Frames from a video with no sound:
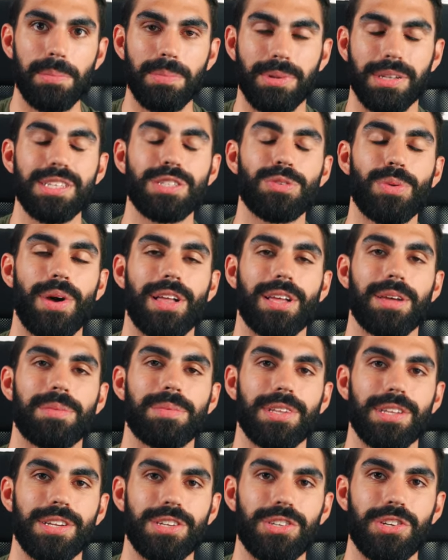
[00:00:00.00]
Please welcome
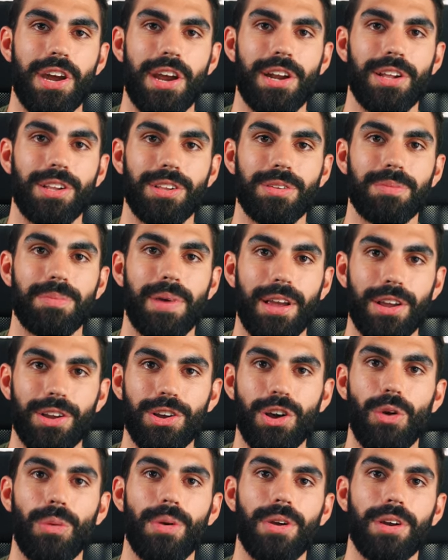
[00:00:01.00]
to the channel my
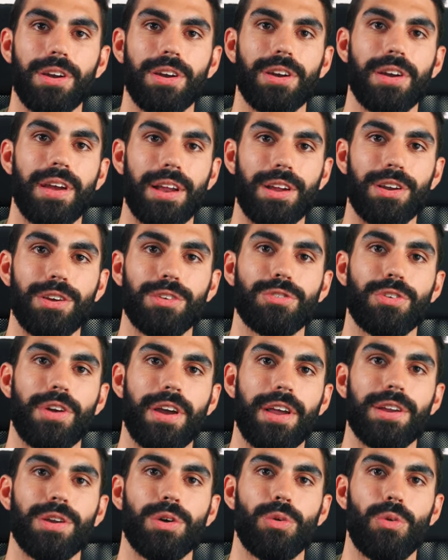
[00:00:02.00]
coworker and good
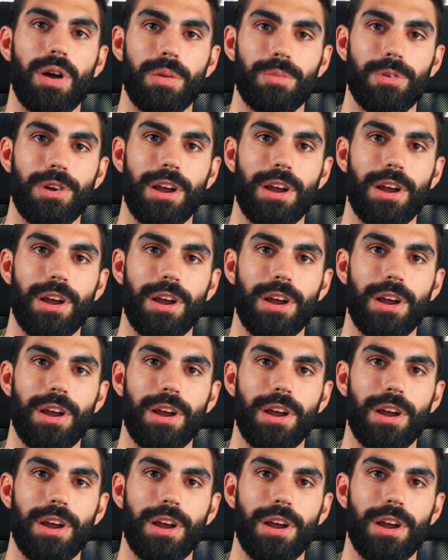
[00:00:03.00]
friend, Juan